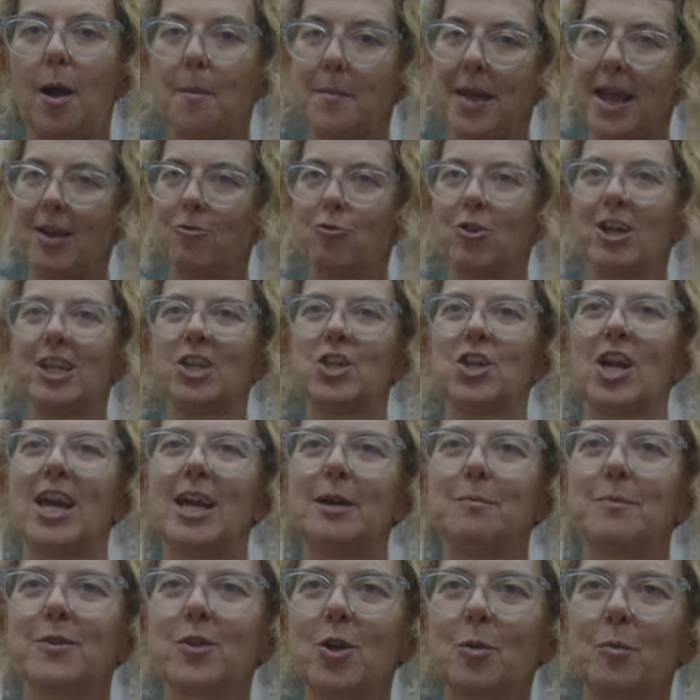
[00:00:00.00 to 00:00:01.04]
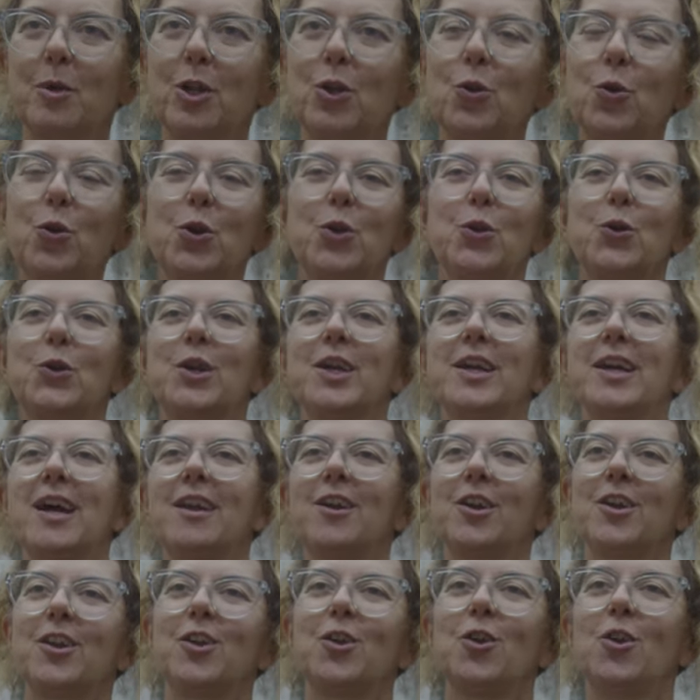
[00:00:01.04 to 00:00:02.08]
I'm Andrea James, I'm a Yorta Yorta
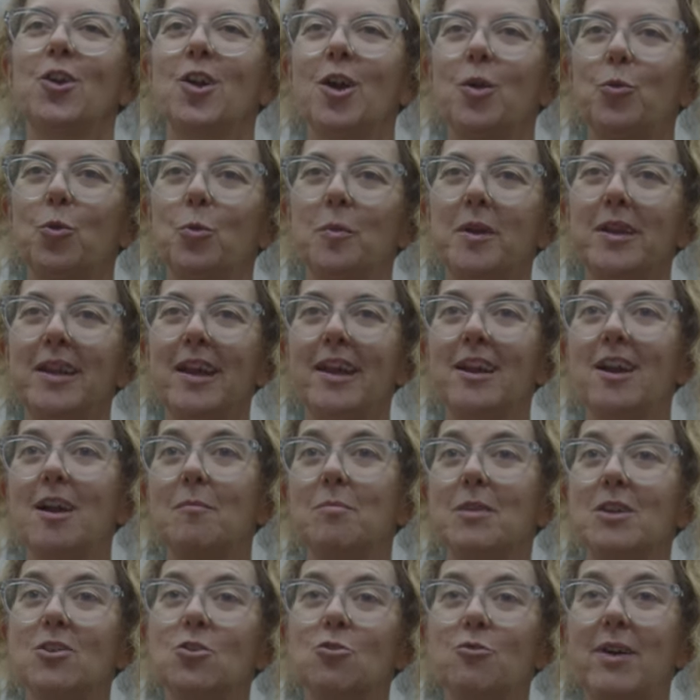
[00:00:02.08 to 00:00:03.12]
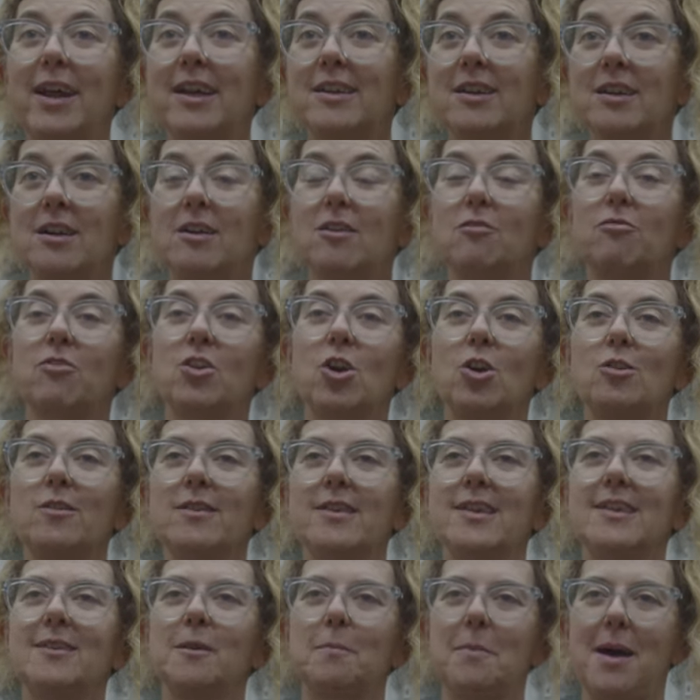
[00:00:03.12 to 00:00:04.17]
Gunai Kurnai woman and I'm the director of Ghosting the